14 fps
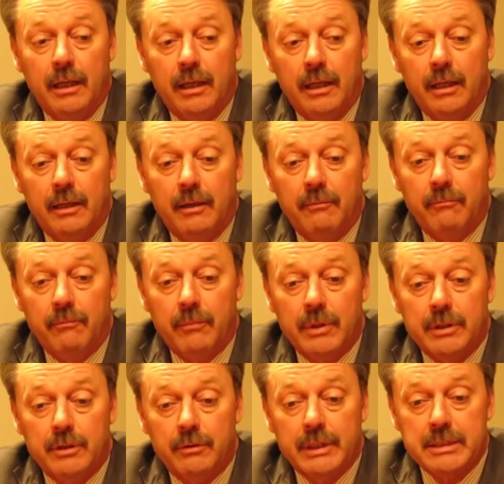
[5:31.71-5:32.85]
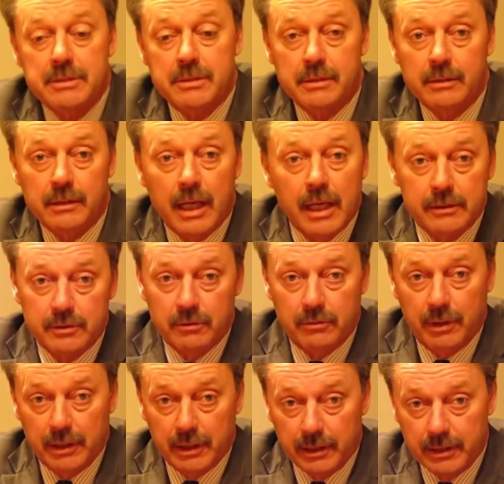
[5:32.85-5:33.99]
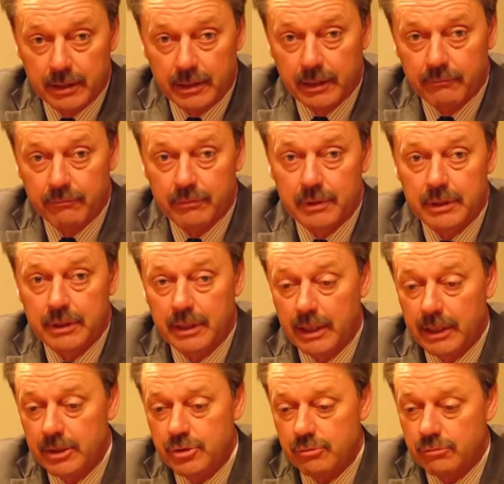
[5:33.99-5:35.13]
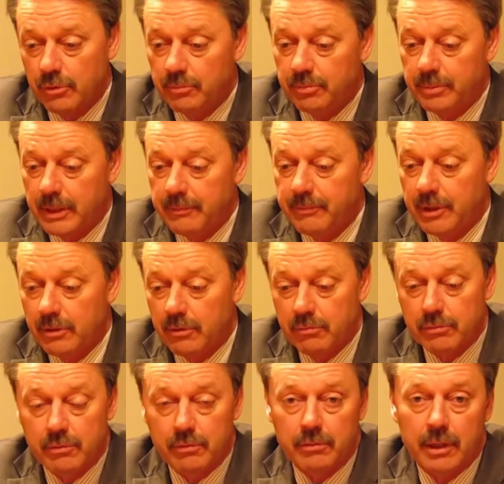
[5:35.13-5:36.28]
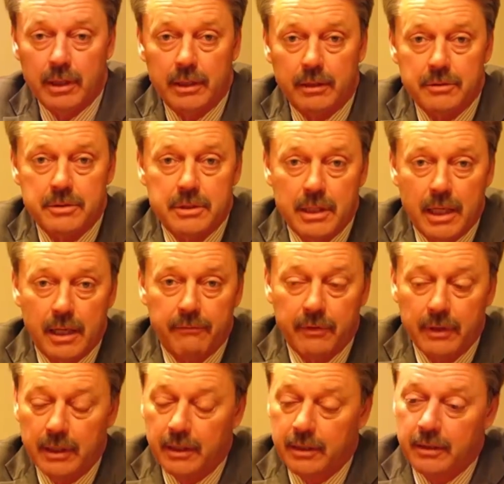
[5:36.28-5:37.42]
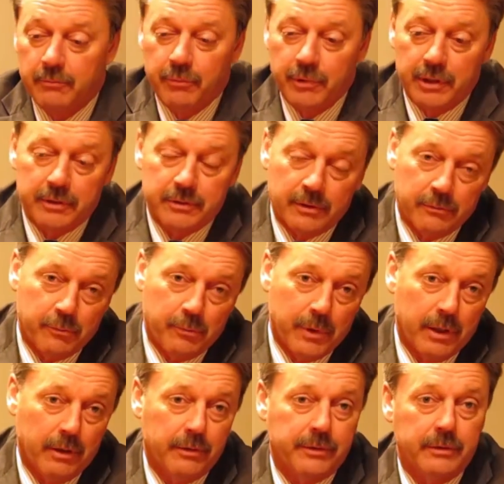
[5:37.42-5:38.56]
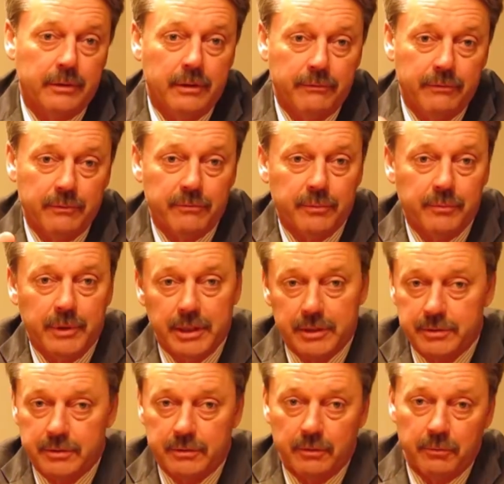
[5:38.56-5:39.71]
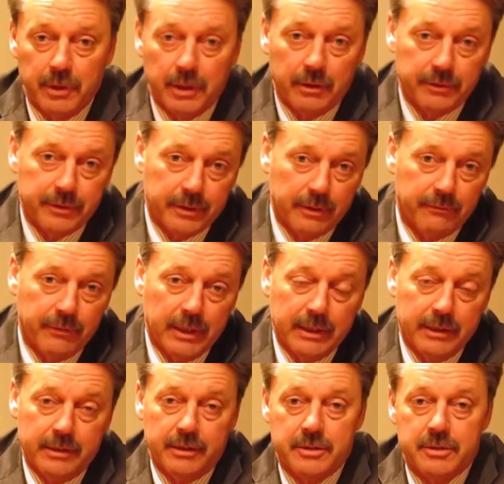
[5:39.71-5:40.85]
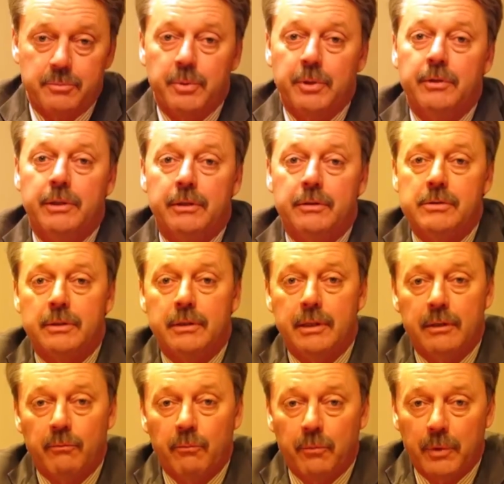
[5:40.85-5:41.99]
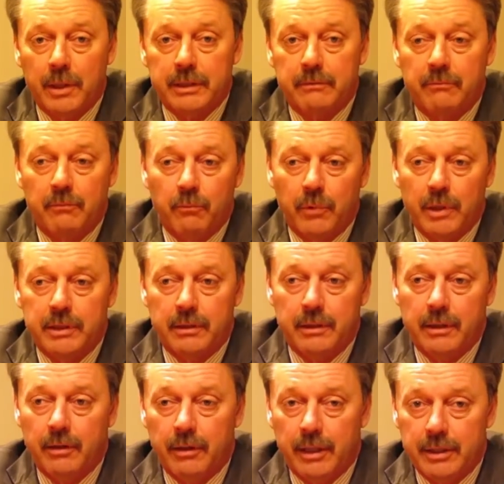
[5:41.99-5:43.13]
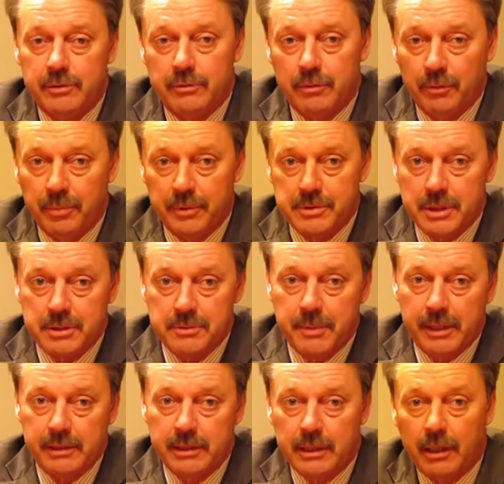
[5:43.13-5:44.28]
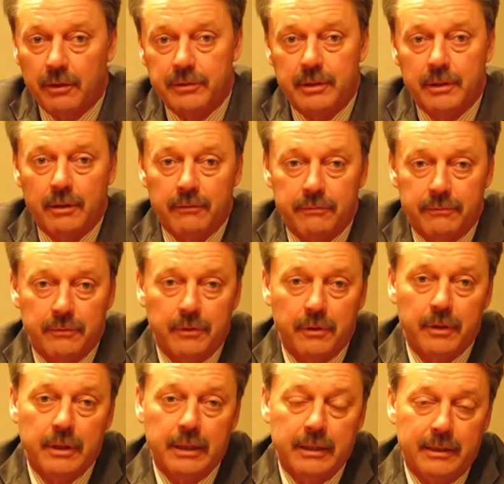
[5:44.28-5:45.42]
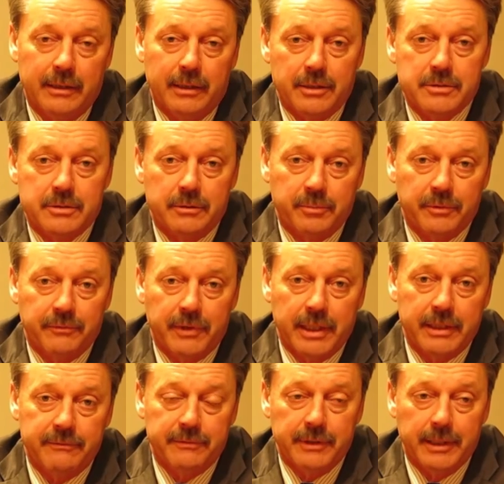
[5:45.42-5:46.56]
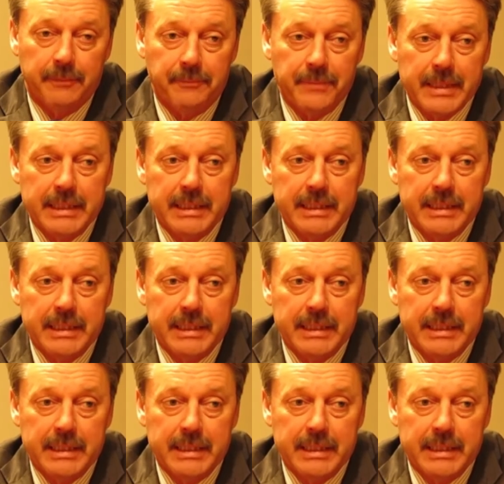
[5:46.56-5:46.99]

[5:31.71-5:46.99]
You know, that's still ongoing. I think every age group coming through on our staff can bring us a wealth of information, a wealth of experience in what their age group is expecting out there for us to provide for them.